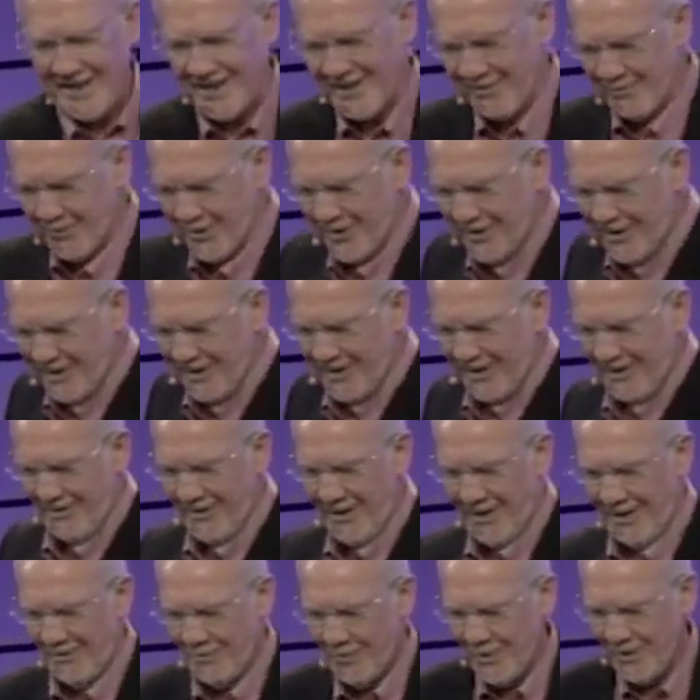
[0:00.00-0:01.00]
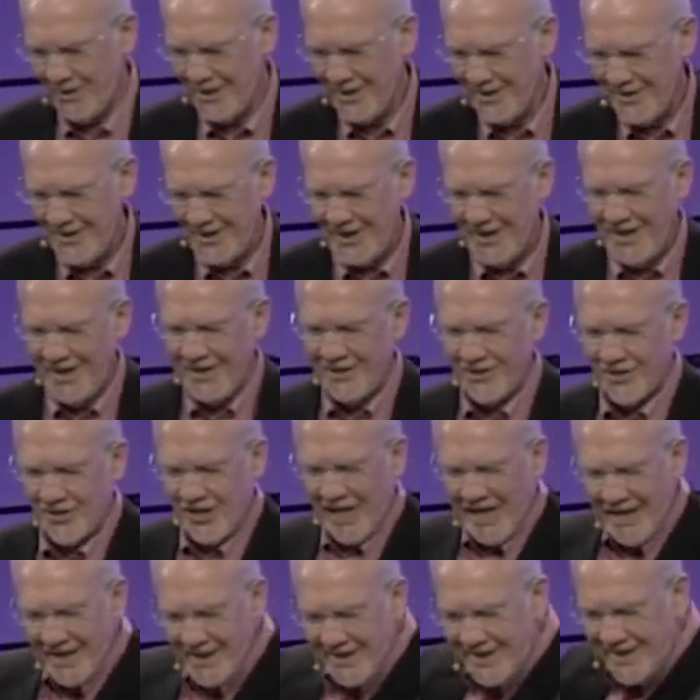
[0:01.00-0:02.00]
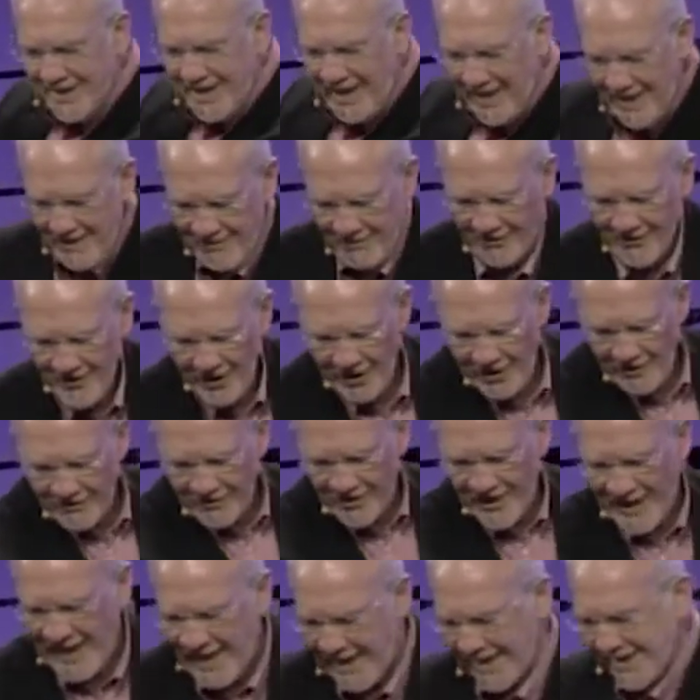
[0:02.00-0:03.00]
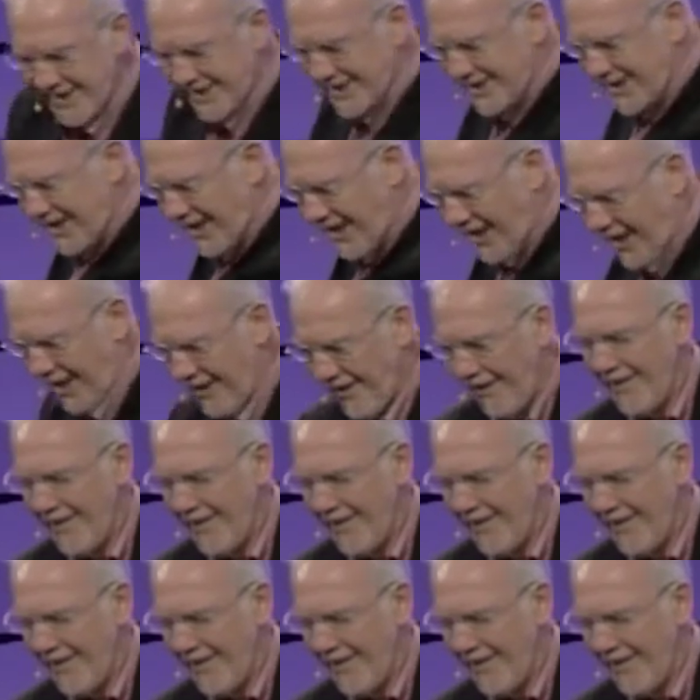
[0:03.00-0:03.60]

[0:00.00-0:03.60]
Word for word: it was genocide of rats day.